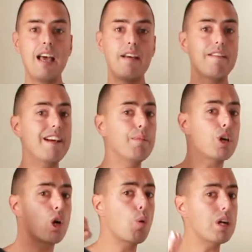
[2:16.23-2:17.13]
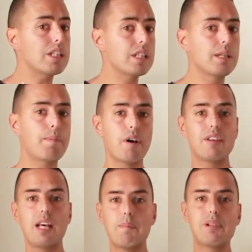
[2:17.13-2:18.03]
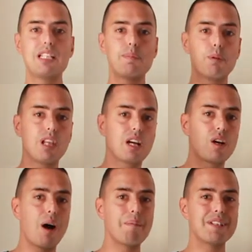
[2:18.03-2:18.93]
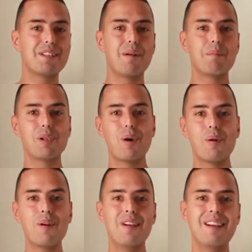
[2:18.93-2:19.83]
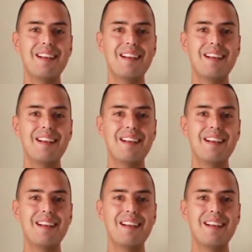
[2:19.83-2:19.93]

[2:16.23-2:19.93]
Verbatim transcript: If you have any more questions about that, please put the comments down below.